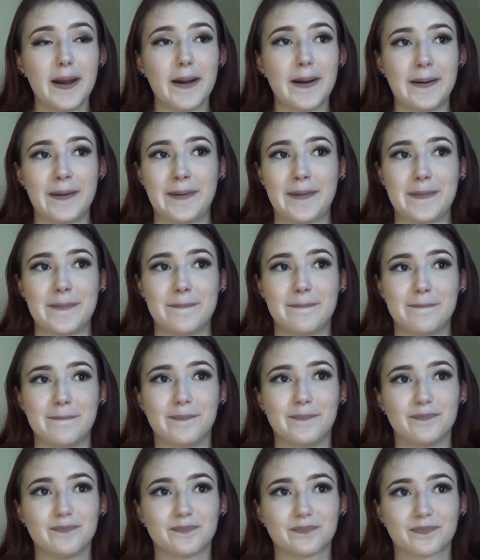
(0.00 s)

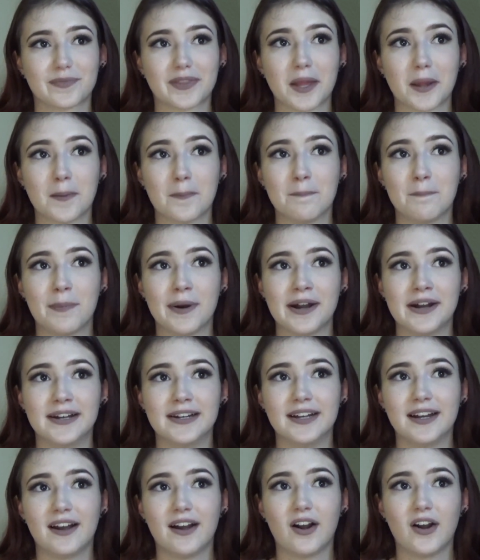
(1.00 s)

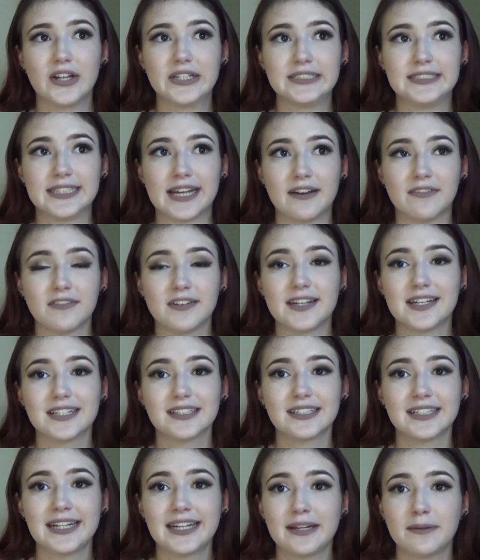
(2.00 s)
But
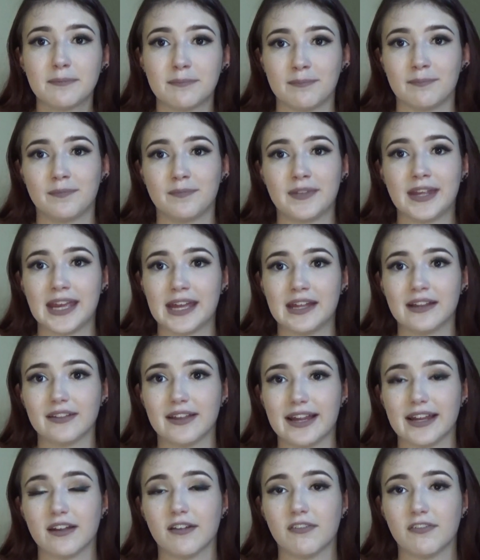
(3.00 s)
definitely get
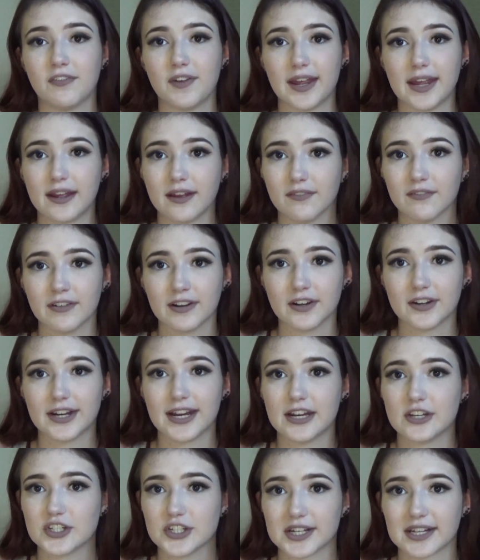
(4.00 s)
like fake
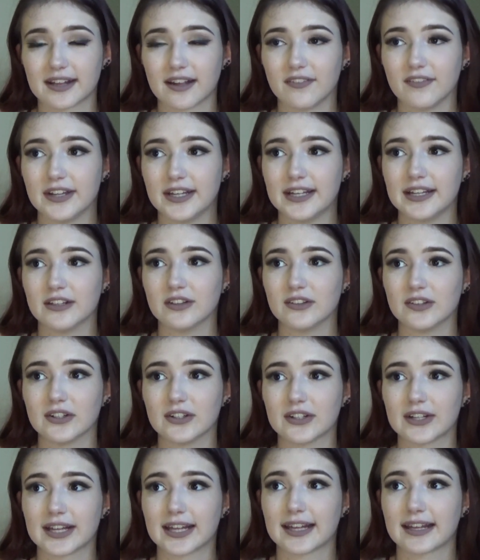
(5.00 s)
variations of it. It
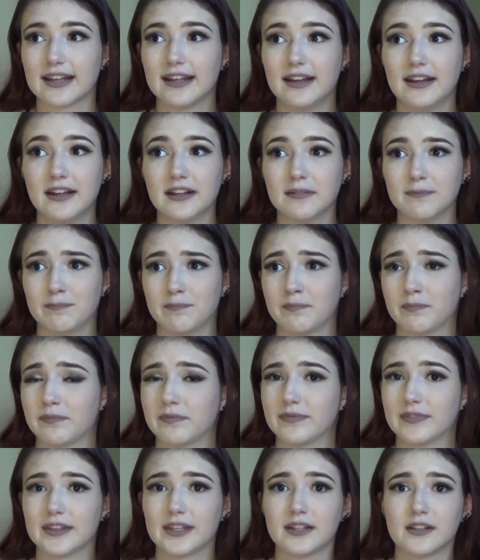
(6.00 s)
looks
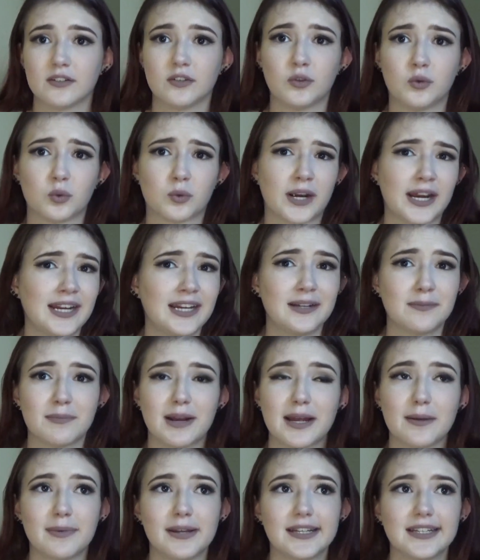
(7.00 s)
great in
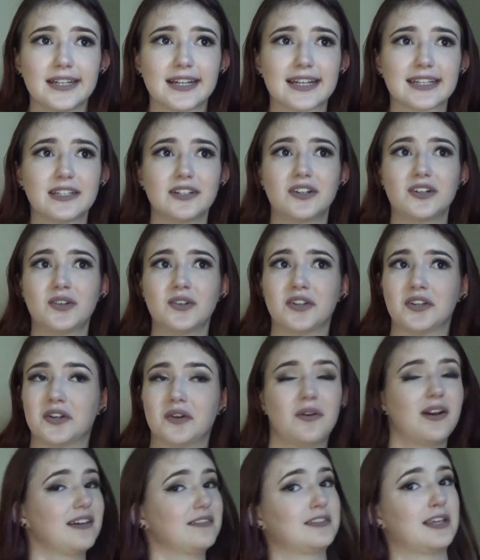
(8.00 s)
my opinion still. You
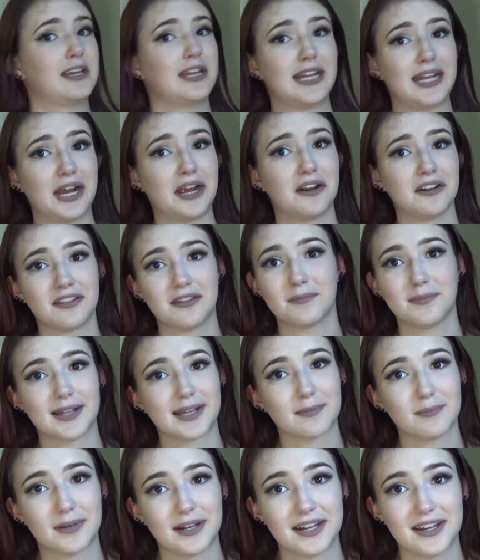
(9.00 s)
don't have to take care of them
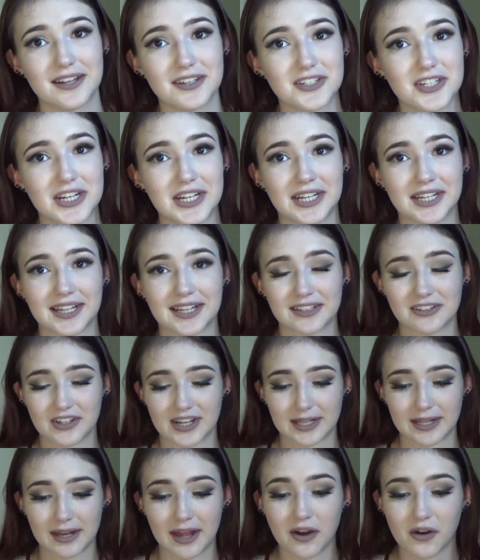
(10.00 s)
as much, and it's
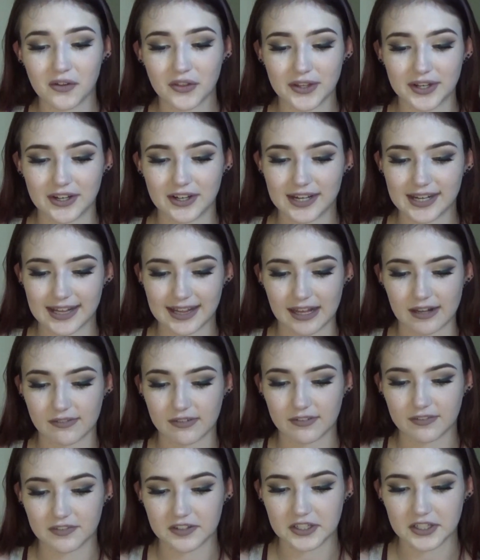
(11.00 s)
just healthier and
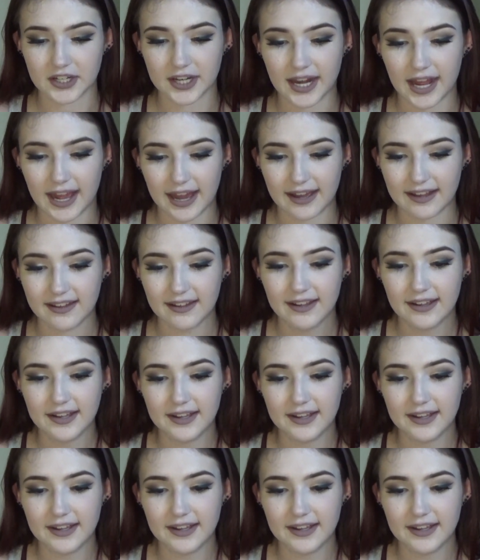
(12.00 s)
safer for your cat.